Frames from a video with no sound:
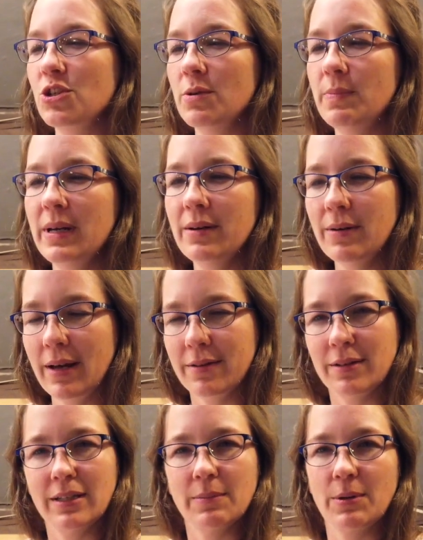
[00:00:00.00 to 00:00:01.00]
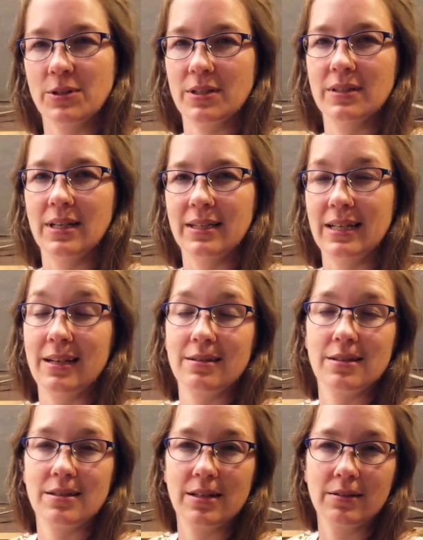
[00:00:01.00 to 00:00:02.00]
should be rather than the person that they
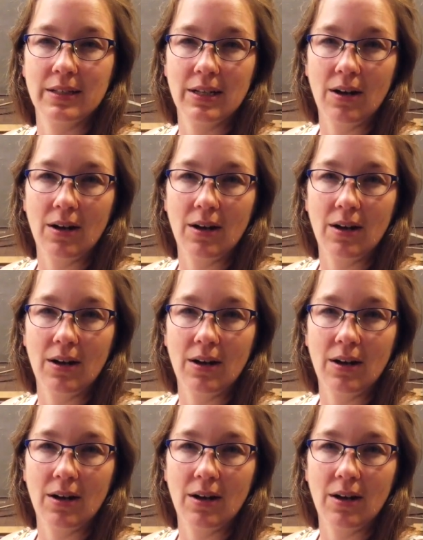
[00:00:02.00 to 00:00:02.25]
necessarily